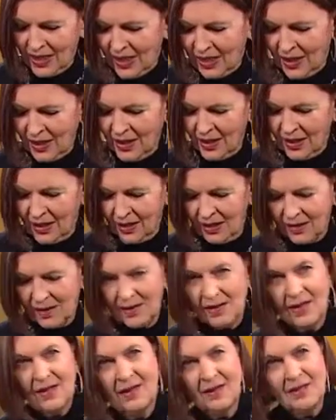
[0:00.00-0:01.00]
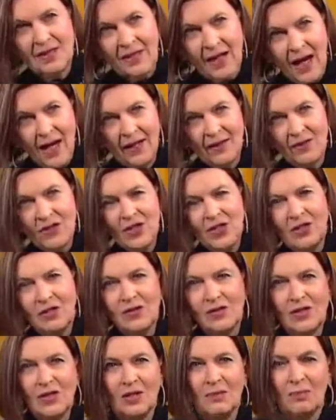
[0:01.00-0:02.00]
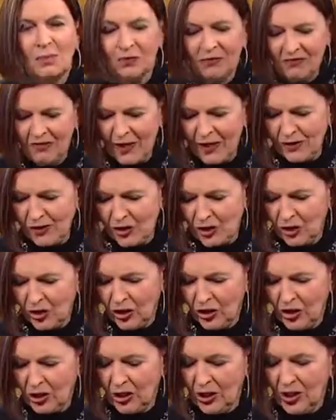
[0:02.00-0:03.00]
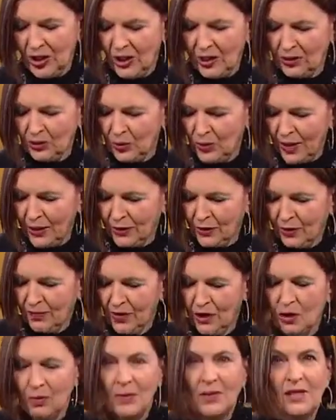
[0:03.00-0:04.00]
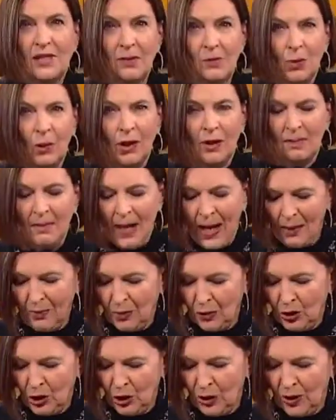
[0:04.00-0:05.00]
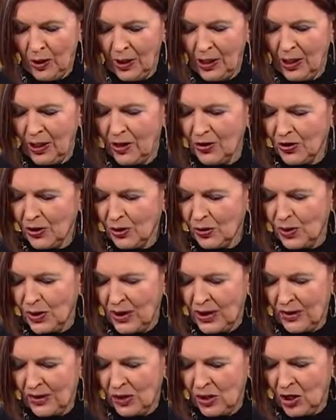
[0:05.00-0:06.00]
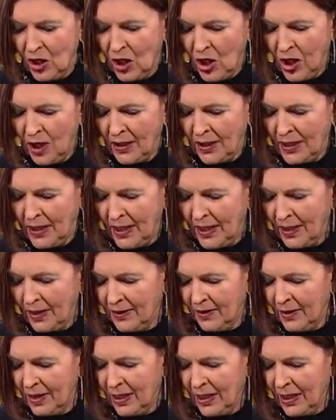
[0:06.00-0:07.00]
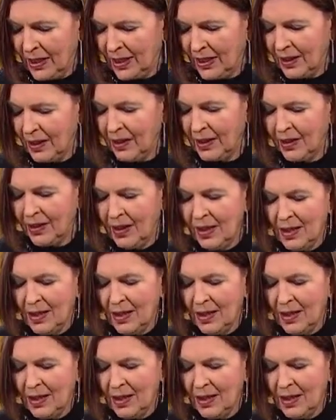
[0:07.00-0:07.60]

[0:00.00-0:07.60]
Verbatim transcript: He is a scientist, a professor, a director of the UBC Marine Mammal Unit. He also sits on uh, the uh,